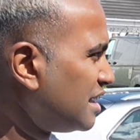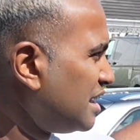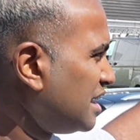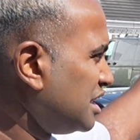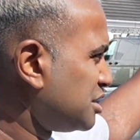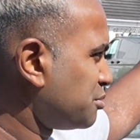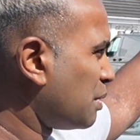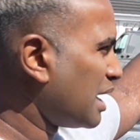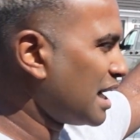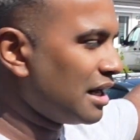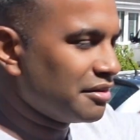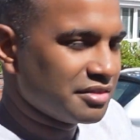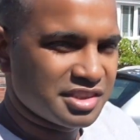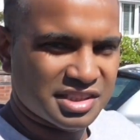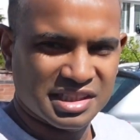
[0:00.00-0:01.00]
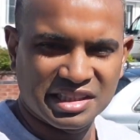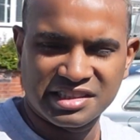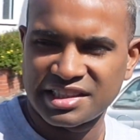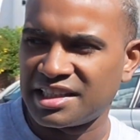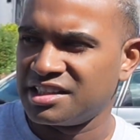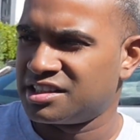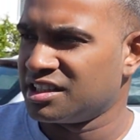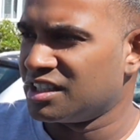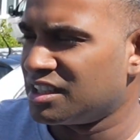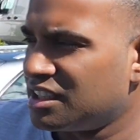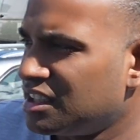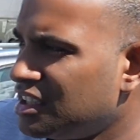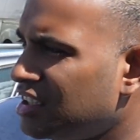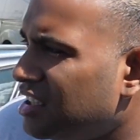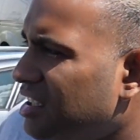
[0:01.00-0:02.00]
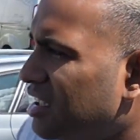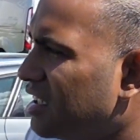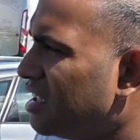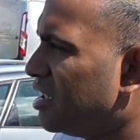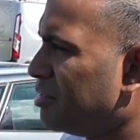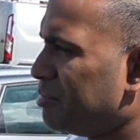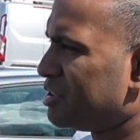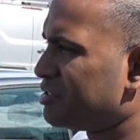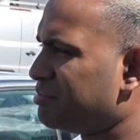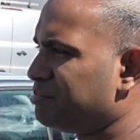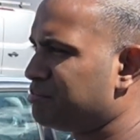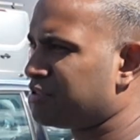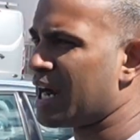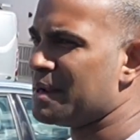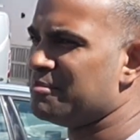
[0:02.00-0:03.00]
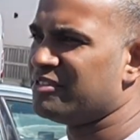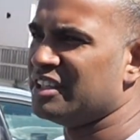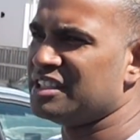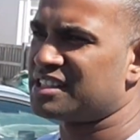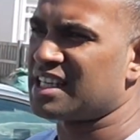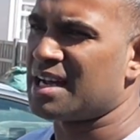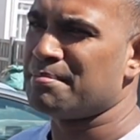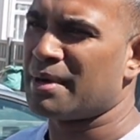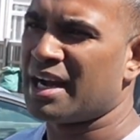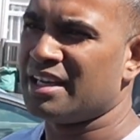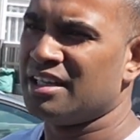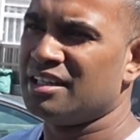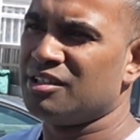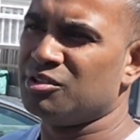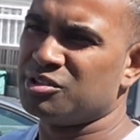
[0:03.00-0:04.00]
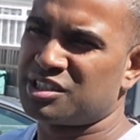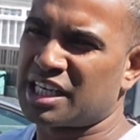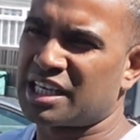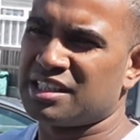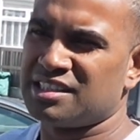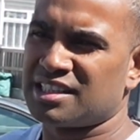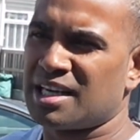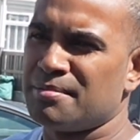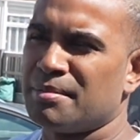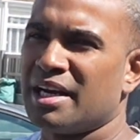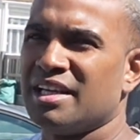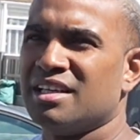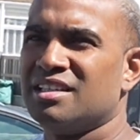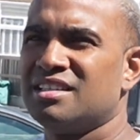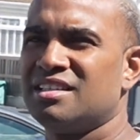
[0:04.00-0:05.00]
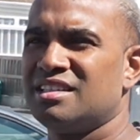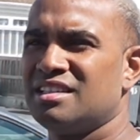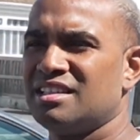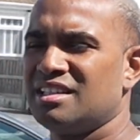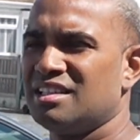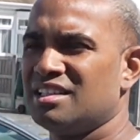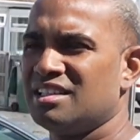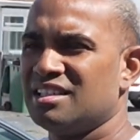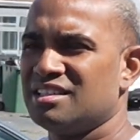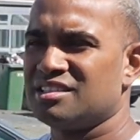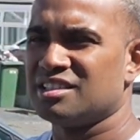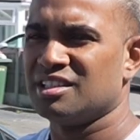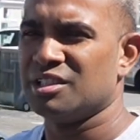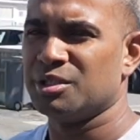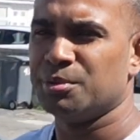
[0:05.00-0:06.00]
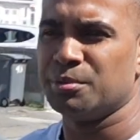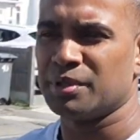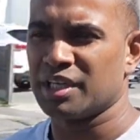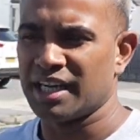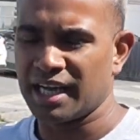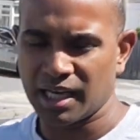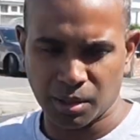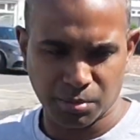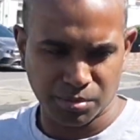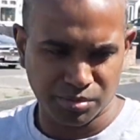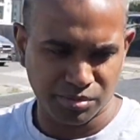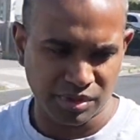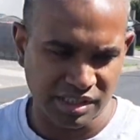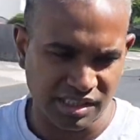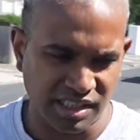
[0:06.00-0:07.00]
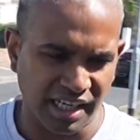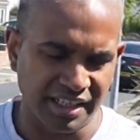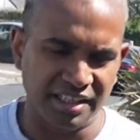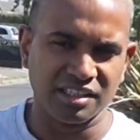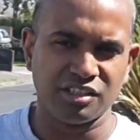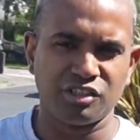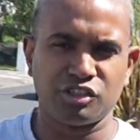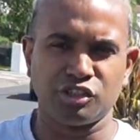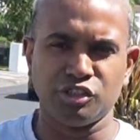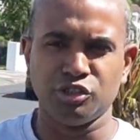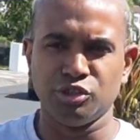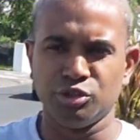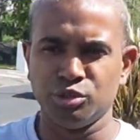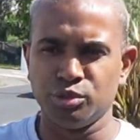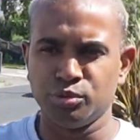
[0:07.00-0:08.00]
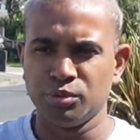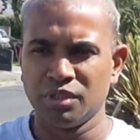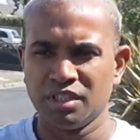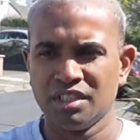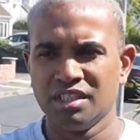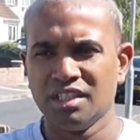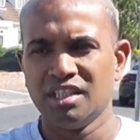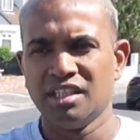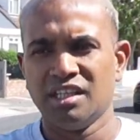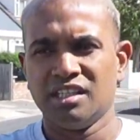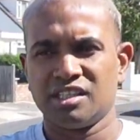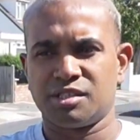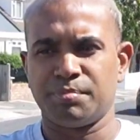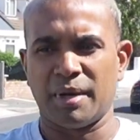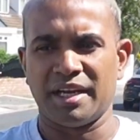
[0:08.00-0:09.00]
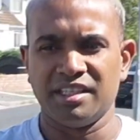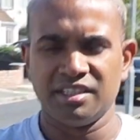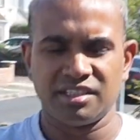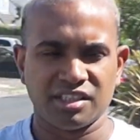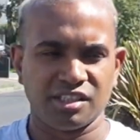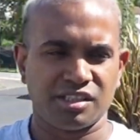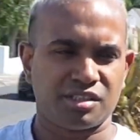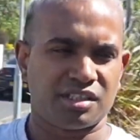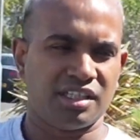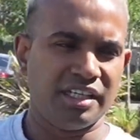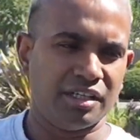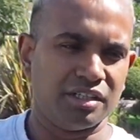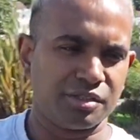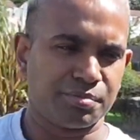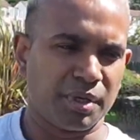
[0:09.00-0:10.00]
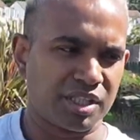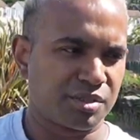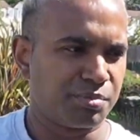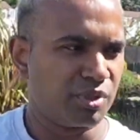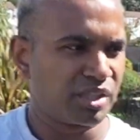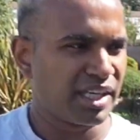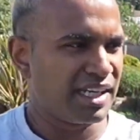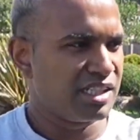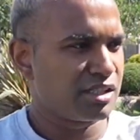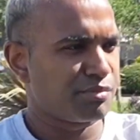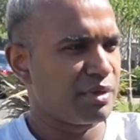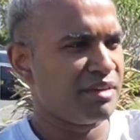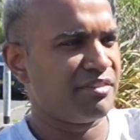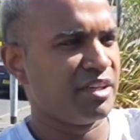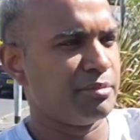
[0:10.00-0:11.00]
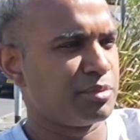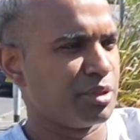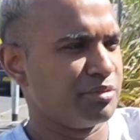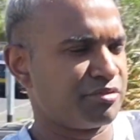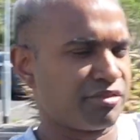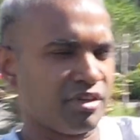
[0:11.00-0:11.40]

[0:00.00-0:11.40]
It's well out in the city centre. It's prime first-time buyer or second-time buyer. So we're going to help this client to spend as little as possible, get this refurb done for